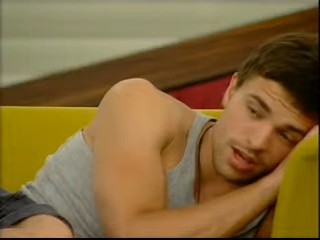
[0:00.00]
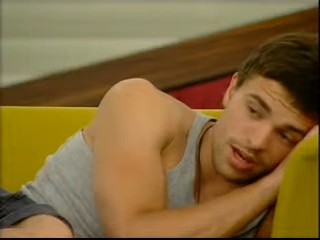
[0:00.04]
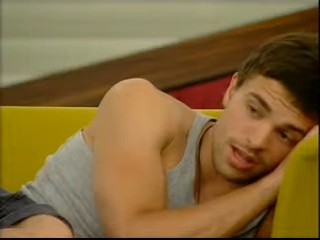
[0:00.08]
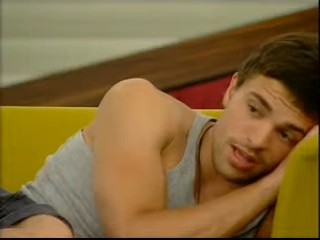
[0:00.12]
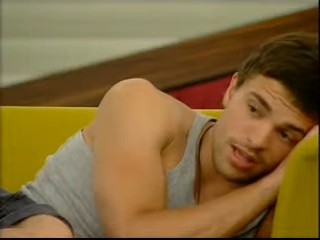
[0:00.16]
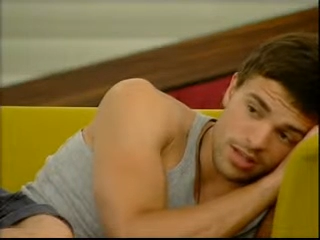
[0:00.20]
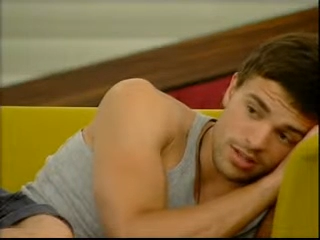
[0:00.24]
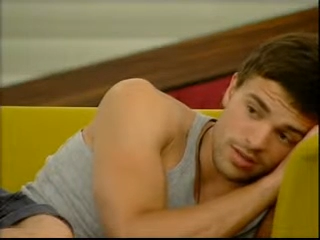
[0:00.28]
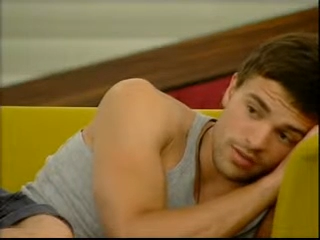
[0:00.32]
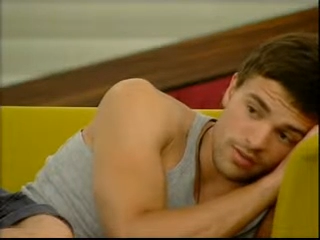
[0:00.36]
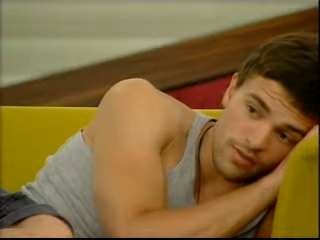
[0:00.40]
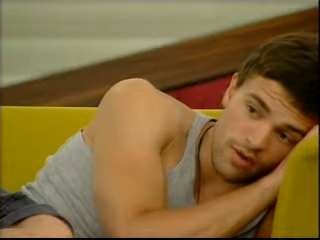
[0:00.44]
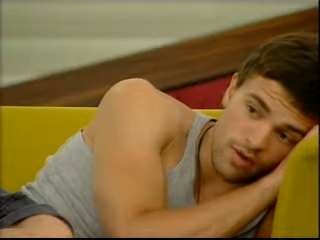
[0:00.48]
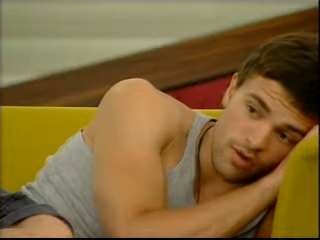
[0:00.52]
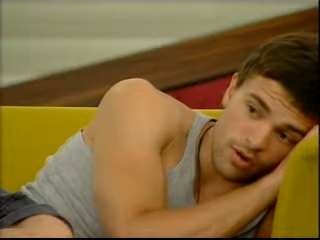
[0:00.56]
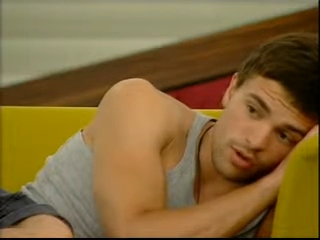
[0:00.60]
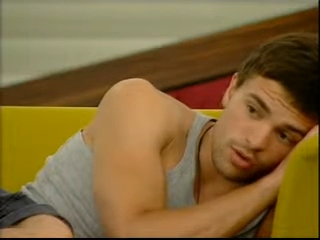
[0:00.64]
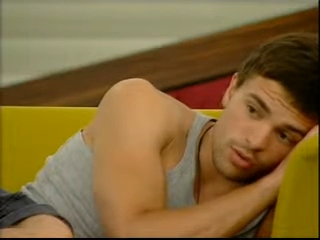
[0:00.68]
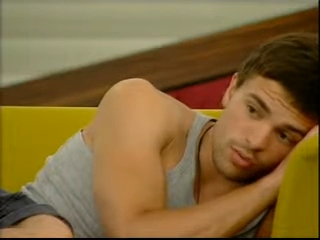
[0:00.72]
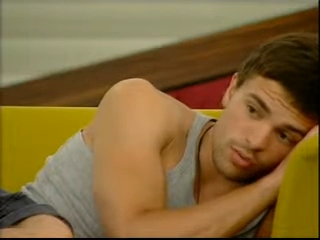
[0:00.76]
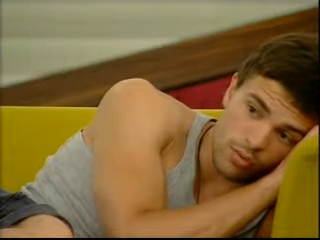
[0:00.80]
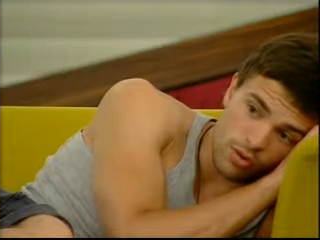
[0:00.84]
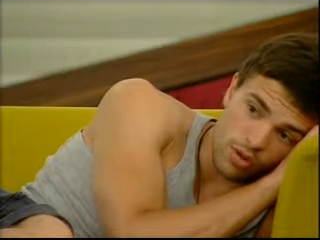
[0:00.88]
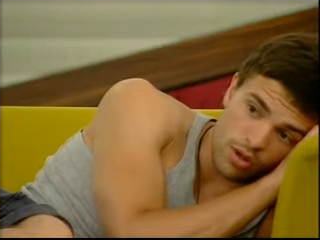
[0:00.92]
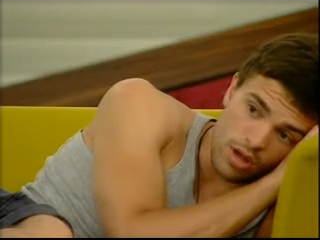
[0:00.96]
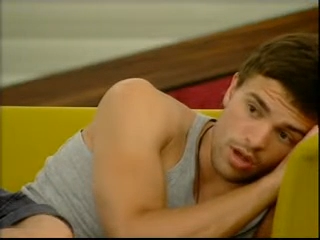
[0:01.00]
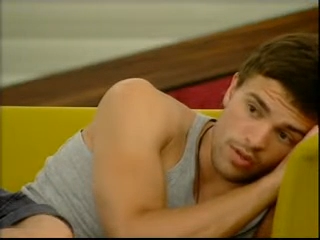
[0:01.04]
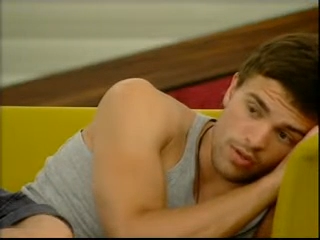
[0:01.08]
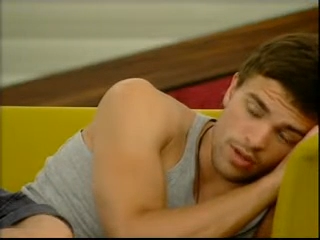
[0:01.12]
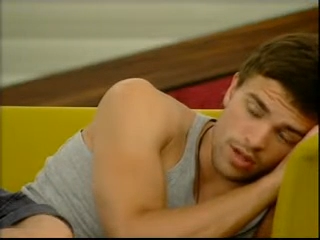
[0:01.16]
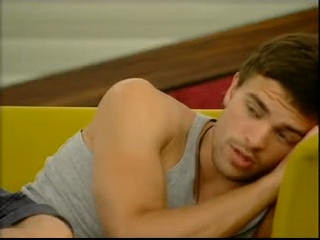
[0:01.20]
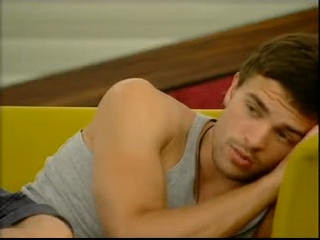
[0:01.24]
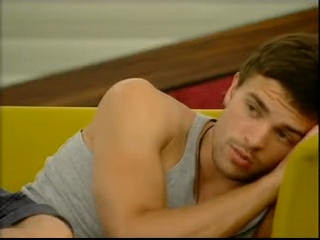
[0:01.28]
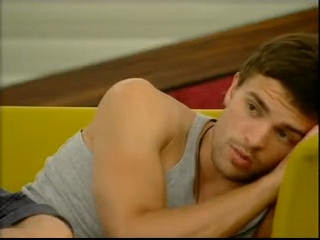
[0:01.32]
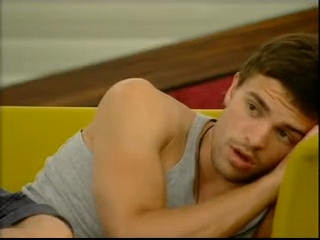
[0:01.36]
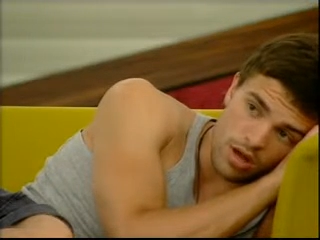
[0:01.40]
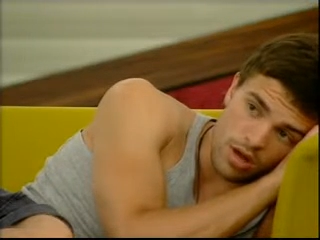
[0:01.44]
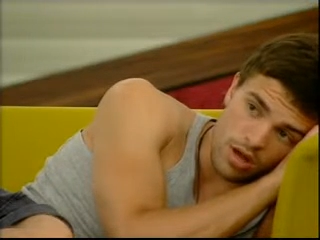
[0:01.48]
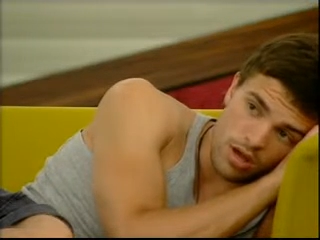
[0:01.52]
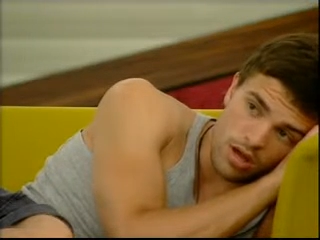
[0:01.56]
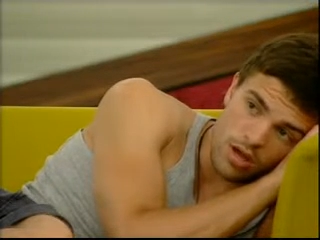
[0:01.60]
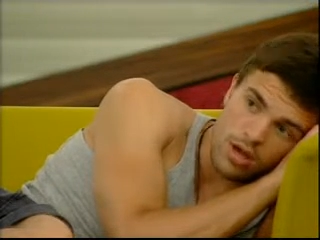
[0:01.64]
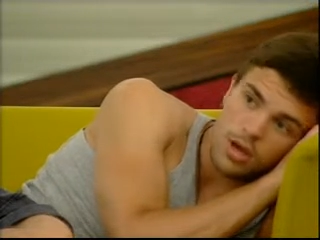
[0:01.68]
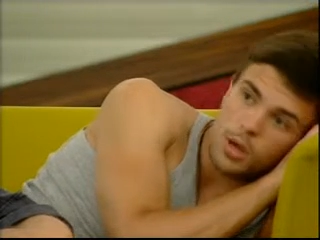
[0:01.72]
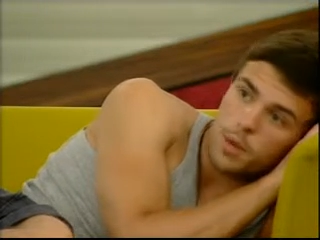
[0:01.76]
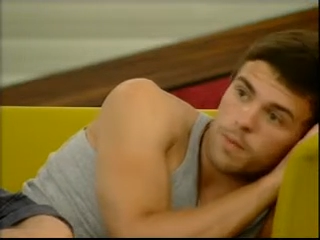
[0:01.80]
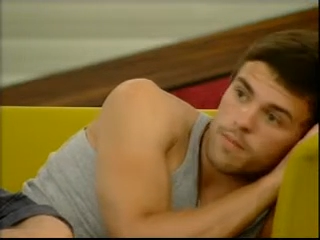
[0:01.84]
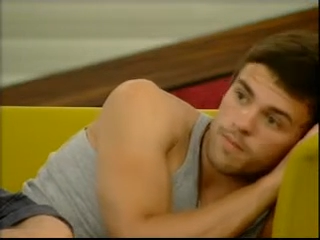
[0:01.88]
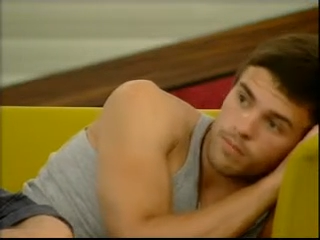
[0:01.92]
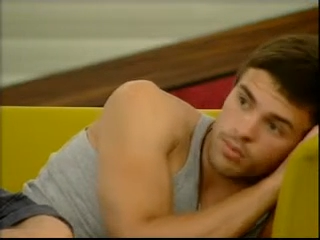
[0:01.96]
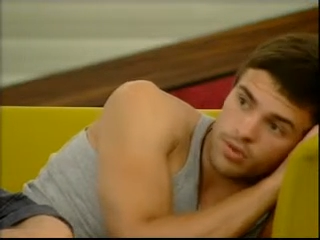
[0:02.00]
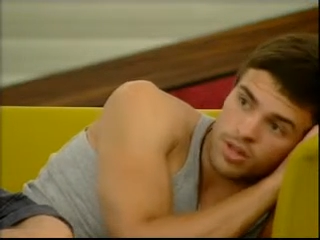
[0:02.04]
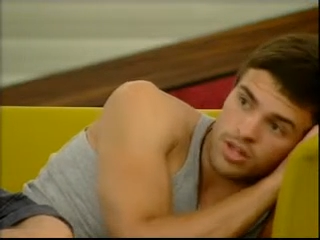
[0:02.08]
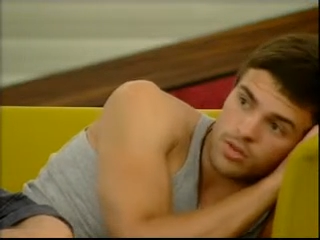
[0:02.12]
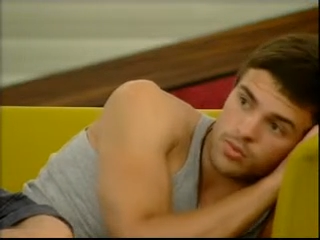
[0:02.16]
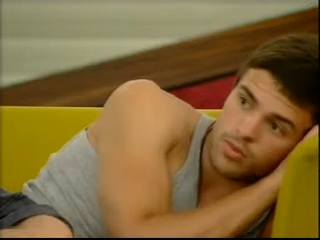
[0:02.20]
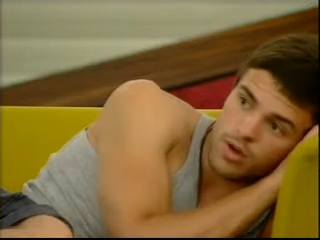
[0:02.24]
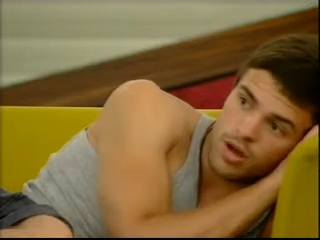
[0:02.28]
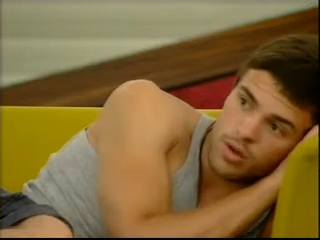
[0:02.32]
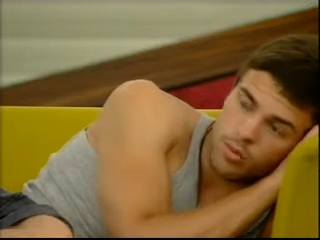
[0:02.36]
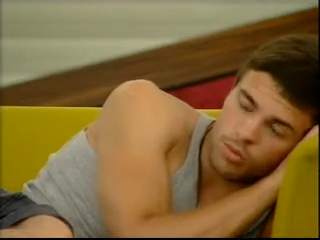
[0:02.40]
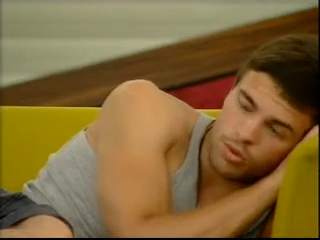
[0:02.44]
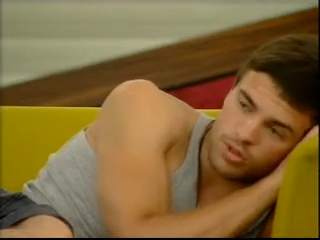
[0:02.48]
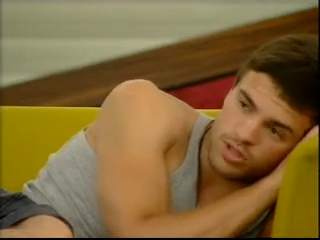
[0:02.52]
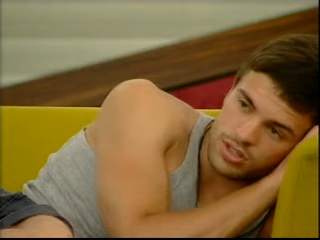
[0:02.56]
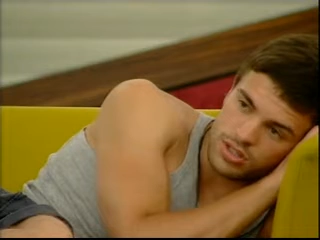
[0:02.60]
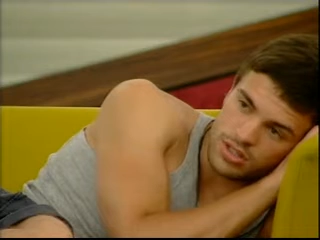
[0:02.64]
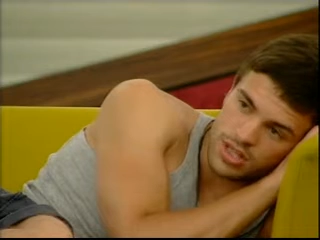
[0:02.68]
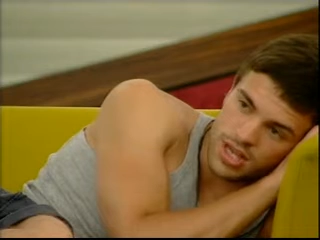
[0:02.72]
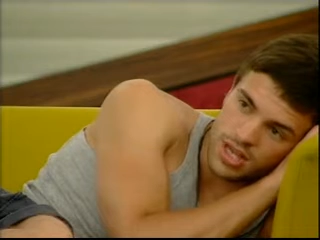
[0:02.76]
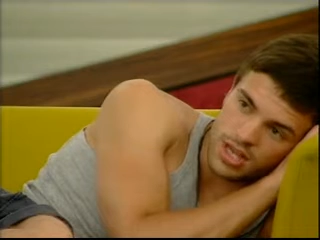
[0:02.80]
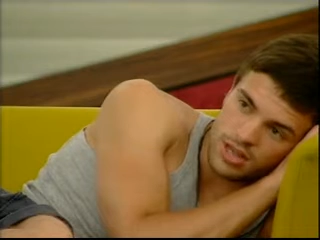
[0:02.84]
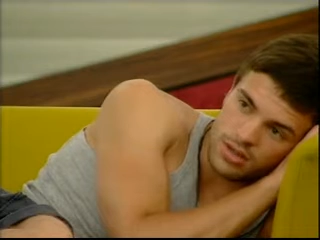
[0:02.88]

it is a very good one, and that's why. But that's why I wouldn't say it.